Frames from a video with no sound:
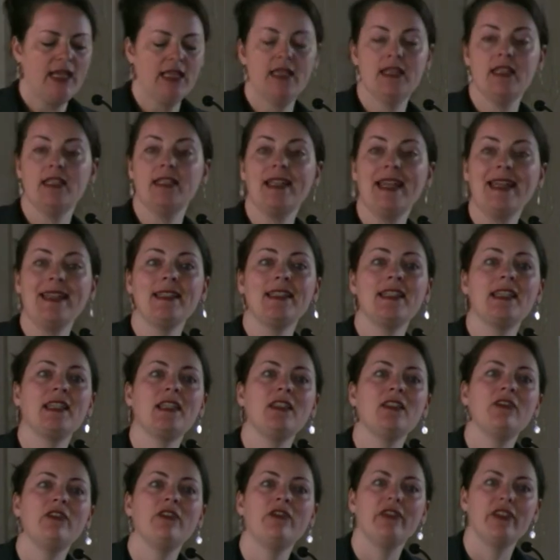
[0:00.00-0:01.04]
In the
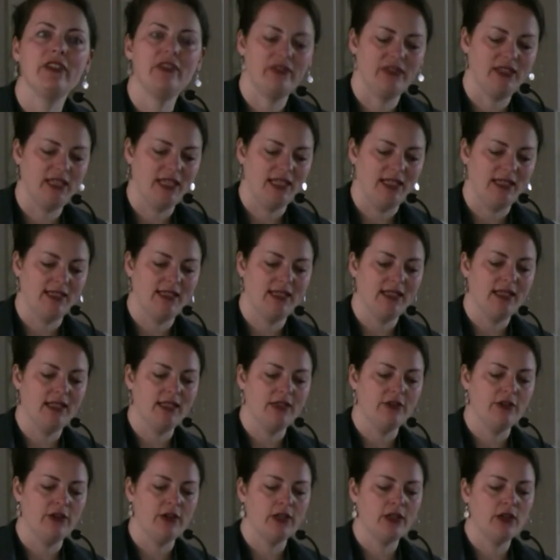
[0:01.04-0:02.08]

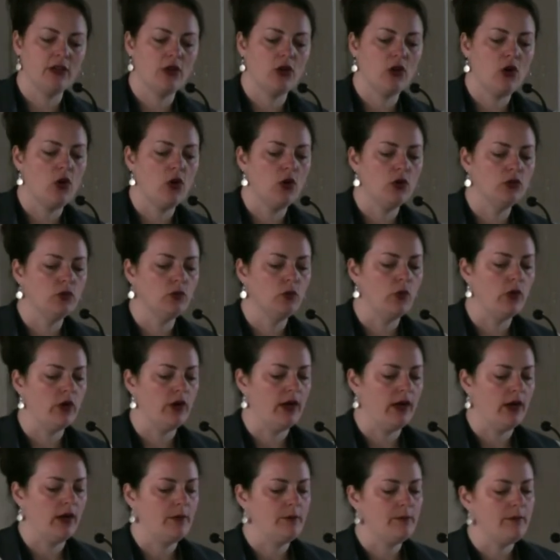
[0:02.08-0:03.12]
1950s, during the Cold
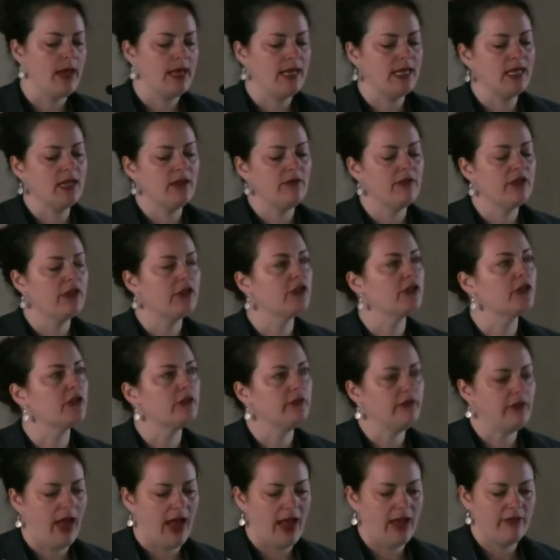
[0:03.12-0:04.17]
War, many of the
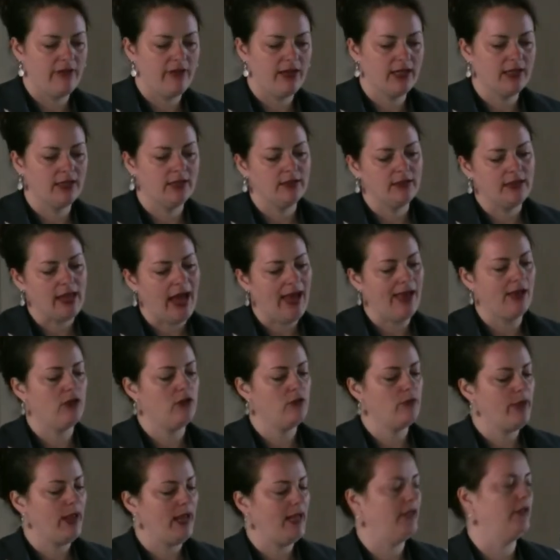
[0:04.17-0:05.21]
surviving
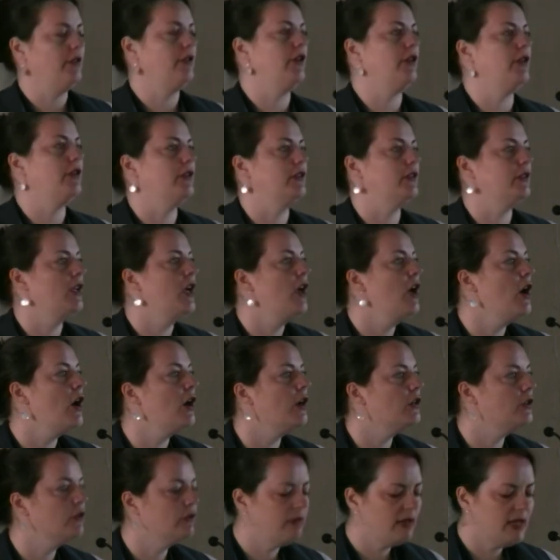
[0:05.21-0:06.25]
dial painters
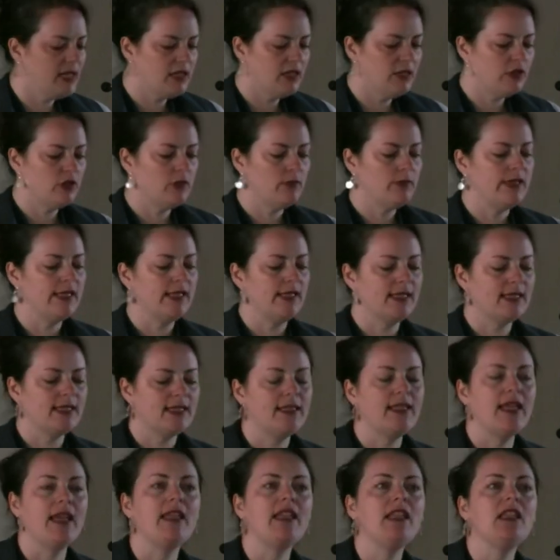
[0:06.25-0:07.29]
agreed to be
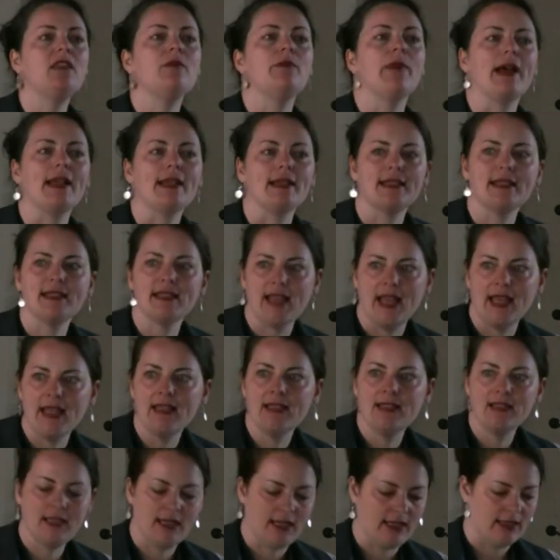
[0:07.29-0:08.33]
studied by
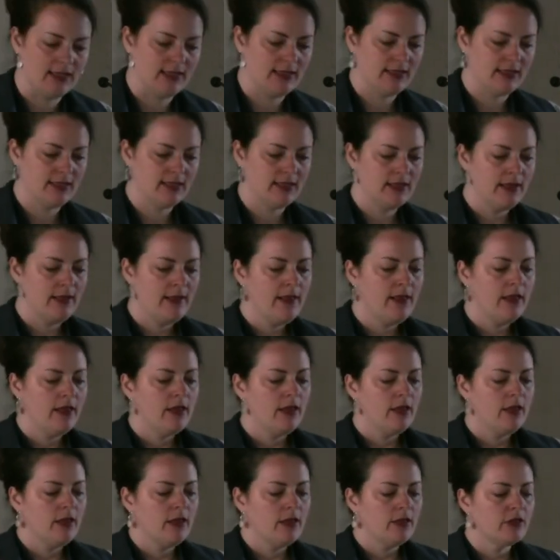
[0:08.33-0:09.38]
scientists
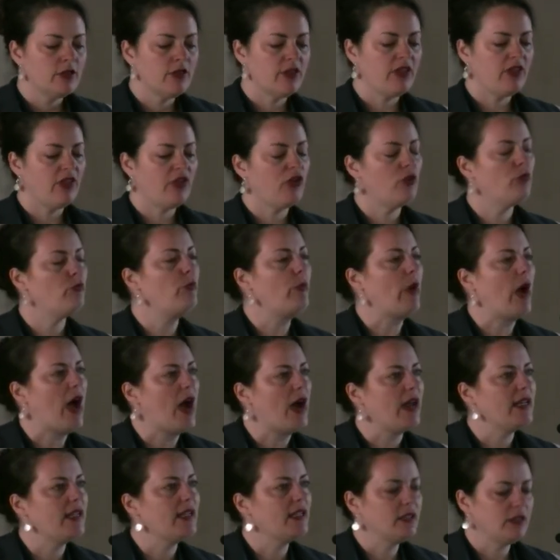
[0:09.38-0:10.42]
so that their
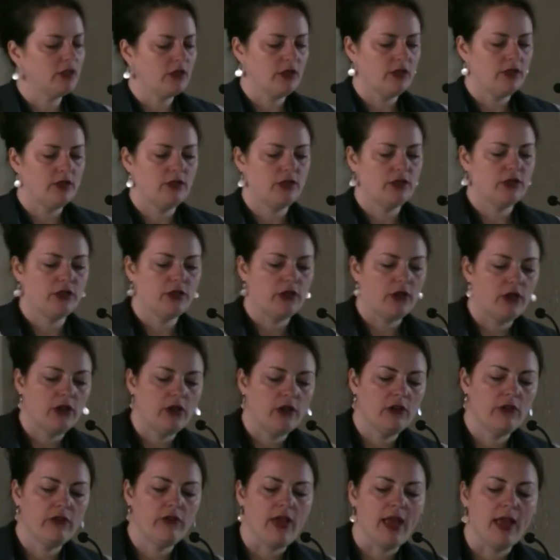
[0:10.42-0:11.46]
bodies could
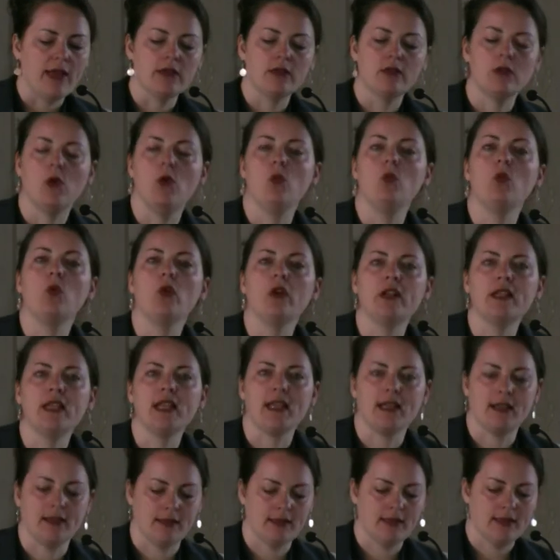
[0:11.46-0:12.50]
serve as
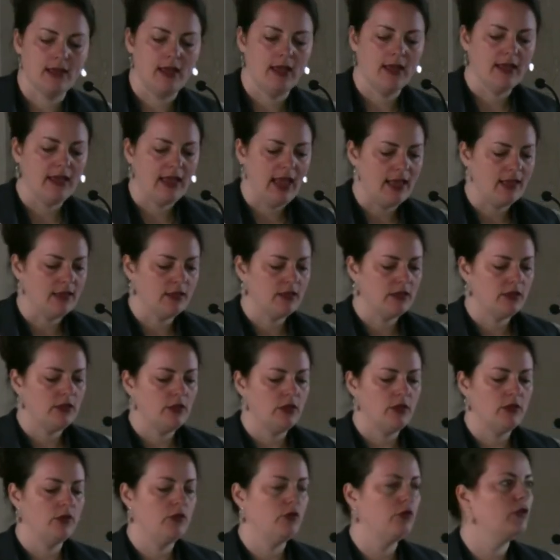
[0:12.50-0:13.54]
warnings
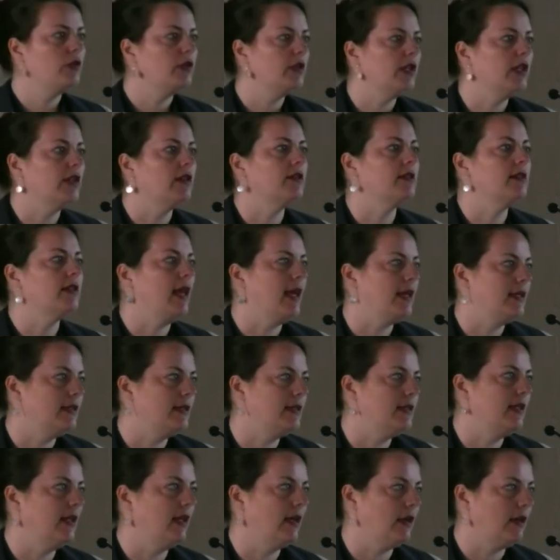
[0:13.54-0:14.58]
against nuclear
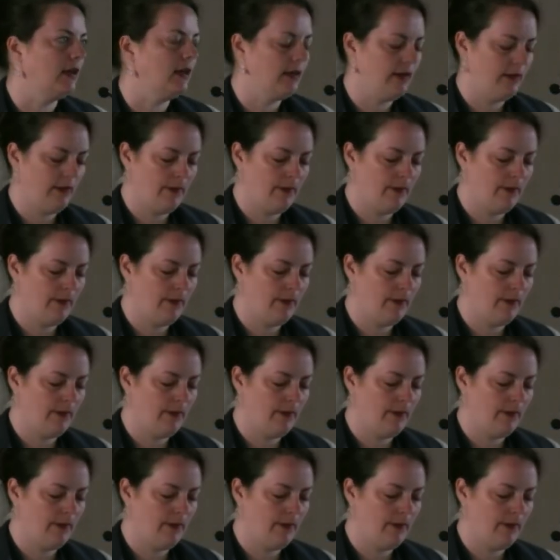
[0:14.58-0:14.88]
testing.